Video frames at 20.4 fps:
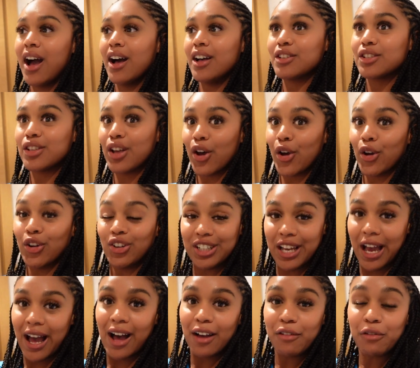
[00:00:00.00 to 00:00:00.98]
So
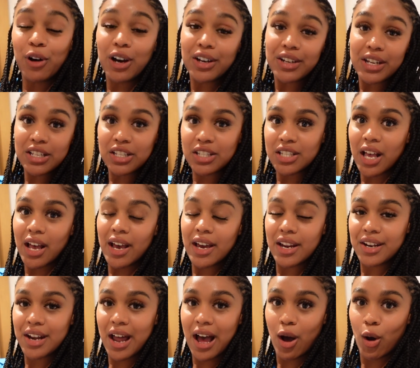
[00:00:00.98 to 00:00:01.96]
yeah, I thought I'd insert
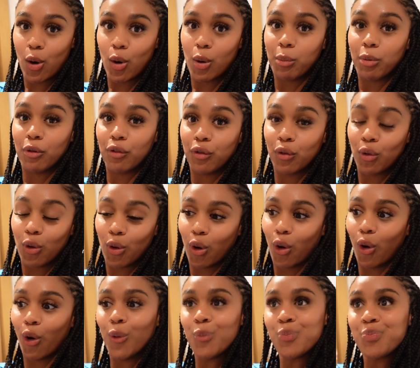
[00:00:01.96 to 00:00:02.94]
it now
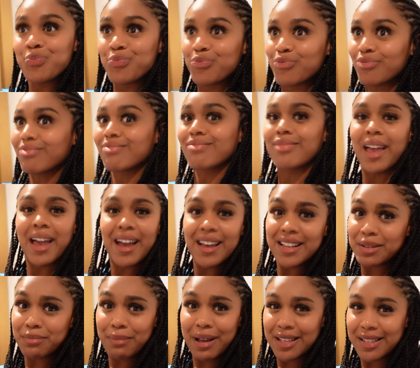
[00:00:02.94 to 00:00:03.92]
before
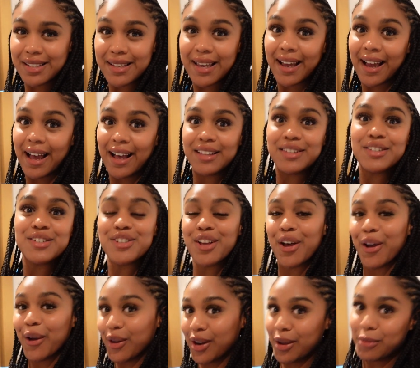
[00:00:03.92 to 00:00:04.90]
it's messy again. So
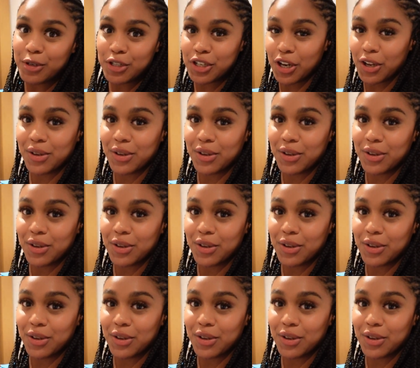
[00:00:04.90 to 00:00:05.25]
let me show